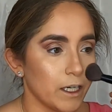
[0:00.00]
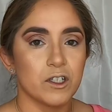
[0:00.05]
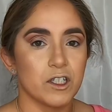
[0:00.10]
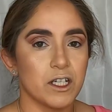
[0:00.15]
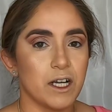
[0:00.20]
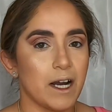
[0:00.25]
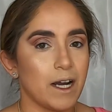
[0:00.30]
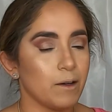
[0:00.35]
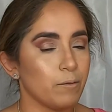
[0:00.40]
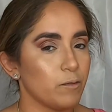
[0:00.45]
when
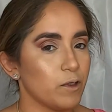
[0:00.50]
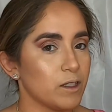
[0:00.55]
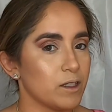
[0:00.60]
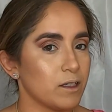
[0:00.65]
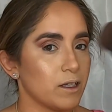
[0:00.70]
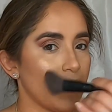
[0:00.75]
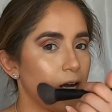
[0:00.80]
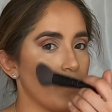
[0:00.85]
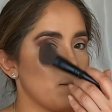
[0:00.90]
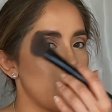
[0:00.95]
she puts
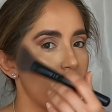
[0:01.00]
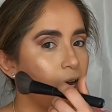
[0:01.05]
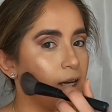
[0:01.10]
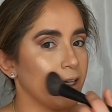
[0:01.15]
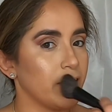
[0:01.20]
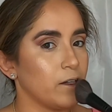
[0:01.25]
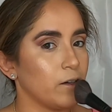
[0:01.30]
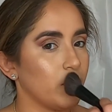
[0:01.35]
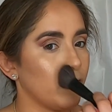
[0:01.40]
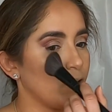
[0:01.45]

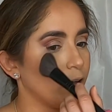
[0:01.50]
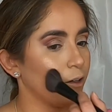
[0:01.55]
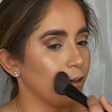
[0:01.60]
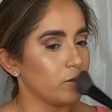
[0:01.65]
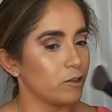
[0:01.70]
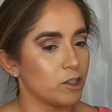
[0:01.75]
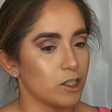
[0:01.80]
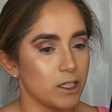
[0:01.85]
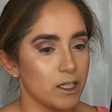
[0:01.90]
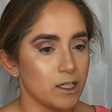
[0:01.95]
highlighter on her
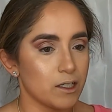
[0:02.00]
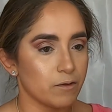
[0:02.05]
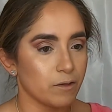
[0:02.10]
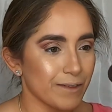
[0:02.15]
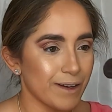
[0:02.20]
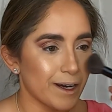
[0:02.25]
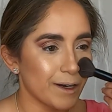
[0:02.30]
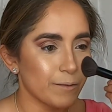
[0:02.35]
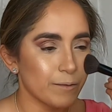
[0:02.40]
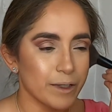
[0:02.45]
cheeks for
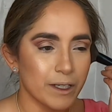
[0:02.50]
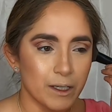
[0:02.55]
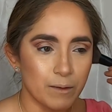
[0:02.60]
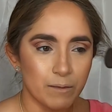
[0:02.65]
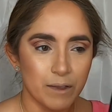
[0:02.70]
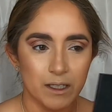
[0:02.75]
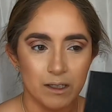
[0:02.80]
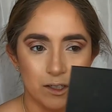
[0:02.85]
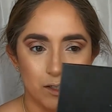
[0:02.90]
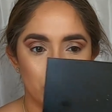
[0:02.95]
that, but I'm
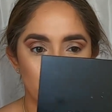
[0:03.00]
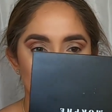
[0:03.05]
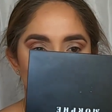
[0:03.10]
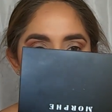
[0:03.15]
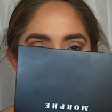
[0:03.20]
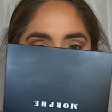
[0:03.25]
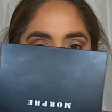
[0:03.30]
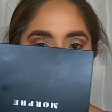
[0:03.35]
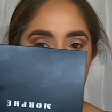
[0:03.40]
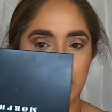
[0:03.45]
not
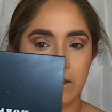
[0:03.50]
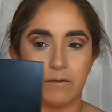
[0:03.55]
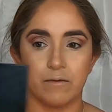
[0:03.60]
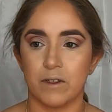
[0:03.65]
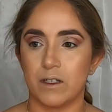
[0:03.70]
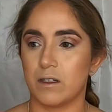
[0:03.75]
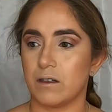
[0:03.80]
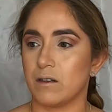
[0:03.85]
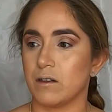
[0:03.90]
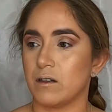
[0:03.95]
sure if
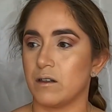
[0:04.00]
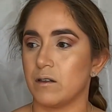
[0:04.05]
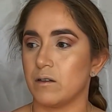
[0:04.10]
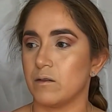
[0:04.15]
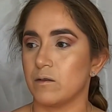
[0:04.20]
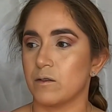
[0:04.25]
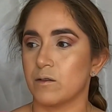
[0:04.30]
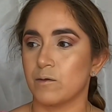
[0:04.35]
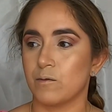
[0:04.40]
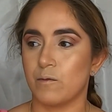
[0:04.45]
it
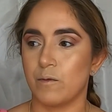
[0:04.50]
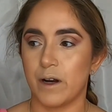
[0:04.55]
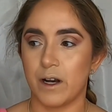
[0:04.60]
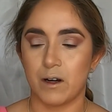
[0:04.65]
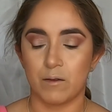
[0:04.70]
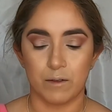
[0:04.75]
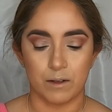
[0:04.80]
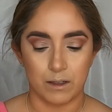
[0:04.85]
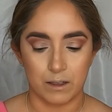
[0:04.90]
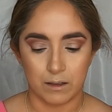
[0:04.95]
goes
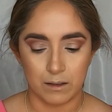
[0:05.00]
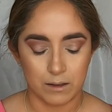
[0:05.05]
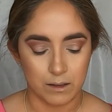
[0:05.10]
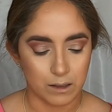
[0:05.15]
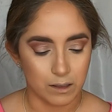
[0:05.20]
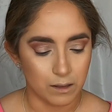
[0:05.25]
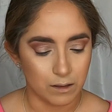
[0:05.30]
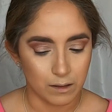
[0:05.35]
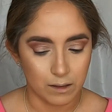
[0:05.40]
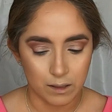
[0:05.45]
well with this
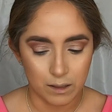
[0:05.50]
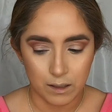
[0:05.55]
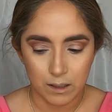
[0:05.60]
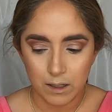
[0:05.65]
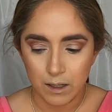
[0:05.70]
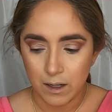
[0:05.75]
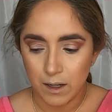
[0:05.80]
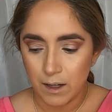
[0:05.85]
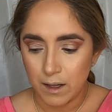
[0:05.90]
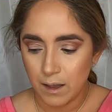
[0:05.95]
look.
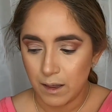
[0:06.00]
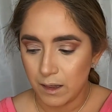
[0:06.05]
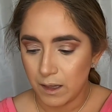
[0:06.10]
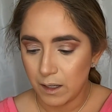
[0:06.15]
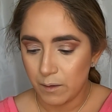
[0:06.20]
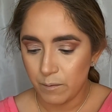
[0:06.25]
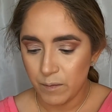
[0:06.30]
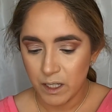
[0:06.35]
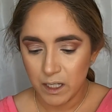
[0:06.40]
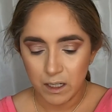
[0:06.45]

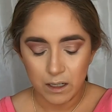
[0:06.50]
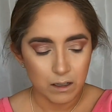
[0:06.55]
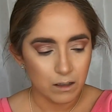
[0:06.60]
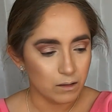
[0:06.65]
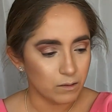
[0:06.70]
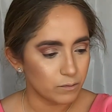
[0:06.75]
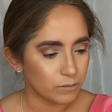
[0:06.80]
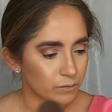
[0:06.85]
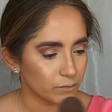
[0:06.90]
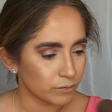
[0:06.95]
Let me
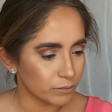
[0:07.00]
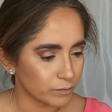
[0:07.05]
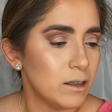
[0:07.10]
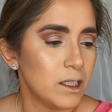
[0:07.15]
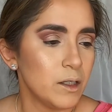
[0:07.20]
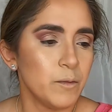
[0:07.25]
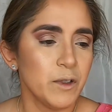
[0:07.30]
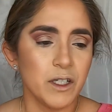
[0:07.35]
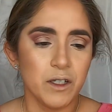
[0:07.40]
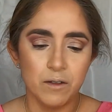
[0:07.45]

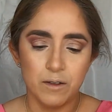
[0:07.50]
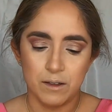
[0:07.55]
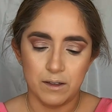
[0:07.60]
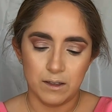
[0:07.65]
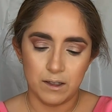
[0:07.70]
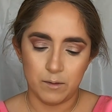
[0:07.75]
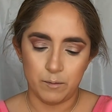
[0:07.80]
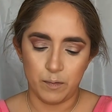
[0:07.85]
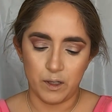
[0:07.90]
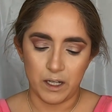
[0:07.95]
use
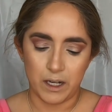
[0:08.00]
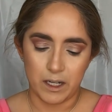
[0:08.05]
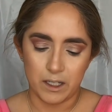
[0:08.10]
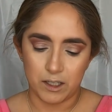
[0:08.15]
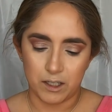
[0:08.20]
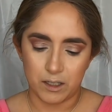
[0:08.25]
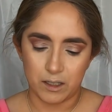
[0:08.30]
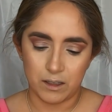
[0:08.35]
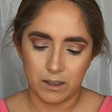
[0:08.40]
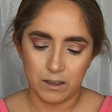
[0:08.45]
this
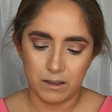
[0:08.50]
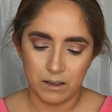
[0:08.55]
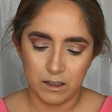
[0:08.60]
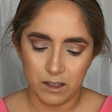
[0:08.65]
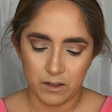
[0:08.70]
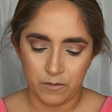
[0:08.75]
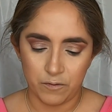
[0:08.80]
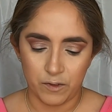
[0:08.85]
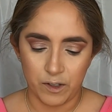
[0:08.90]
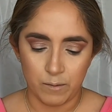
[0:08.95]
blush. This
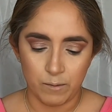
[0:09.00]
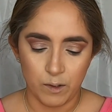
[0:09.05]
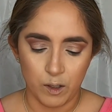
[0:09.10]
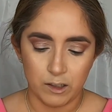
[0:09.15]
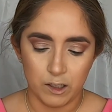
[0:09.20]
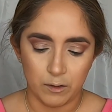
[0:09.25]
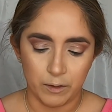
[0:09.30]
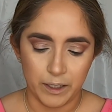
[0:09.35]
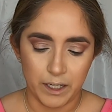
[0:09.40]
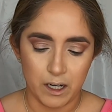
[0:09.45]
is from
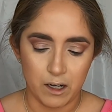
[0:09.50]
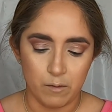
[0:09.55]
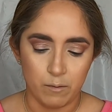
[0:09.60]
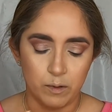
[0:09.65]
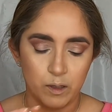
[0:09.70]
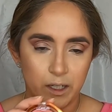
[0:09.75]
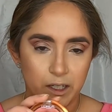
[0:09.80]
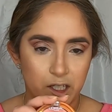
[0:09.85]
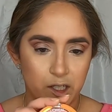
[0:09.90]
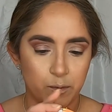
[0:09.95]
L'Oreal
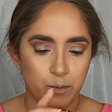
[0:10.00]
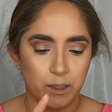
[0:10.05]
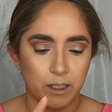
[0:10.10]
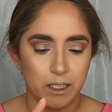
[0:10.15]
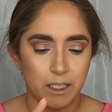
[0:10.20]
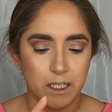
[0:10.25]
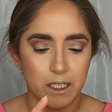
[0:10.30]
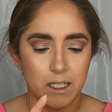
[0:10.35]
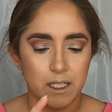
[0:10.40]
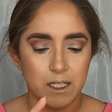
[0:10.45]
Blush
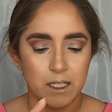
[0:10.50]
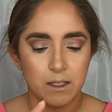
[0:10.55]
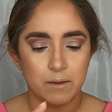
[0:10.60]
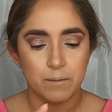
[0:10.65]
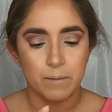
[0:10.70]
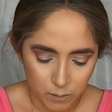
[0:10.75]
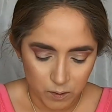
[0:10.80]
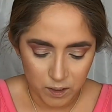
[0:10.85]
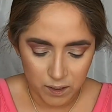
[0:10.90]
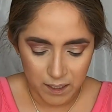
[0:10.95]
Please.
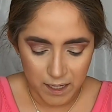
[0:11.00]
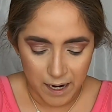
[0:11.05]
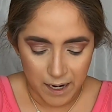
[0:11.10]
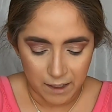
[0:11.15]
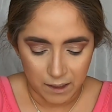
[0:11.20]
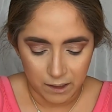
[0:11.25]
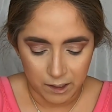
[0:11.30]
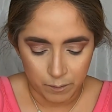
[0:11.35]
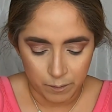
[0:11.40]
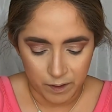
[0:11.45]
Let me just
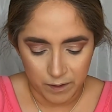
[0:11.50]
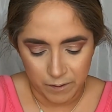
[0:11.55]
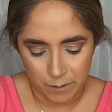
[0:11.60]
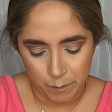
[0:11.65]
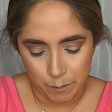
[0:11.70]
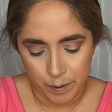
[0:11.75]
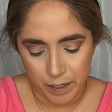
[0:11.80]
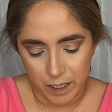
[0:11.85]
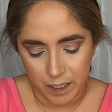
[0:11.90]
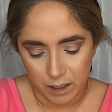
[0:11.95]
add a little bit of
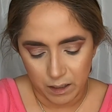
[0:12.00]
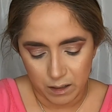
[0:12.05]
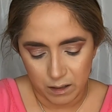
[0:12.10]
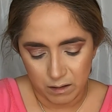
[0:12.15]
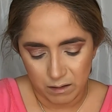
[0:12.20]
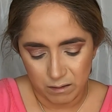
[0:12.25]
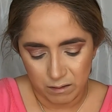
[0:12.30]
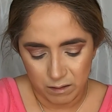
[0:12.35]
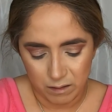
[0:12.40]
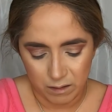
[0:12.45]
pink
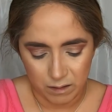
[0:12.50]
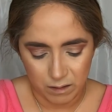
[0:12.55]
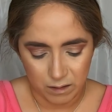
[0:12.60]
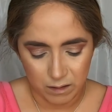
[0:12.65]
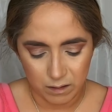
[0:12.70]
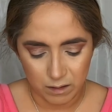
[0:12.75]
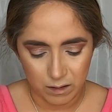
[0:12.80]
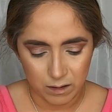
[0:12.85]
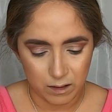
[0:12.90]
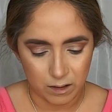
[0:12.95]

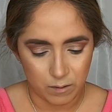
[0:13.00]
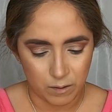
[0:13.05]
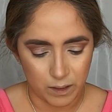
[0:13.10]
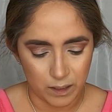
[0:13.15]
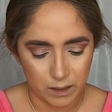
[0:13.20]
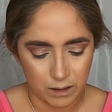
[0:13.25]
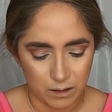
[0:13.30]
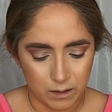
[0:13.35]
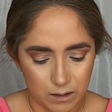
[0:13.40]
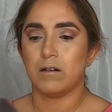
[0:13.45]
to
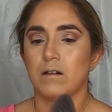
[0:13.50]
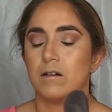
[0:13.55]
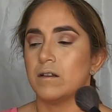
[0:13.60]
it.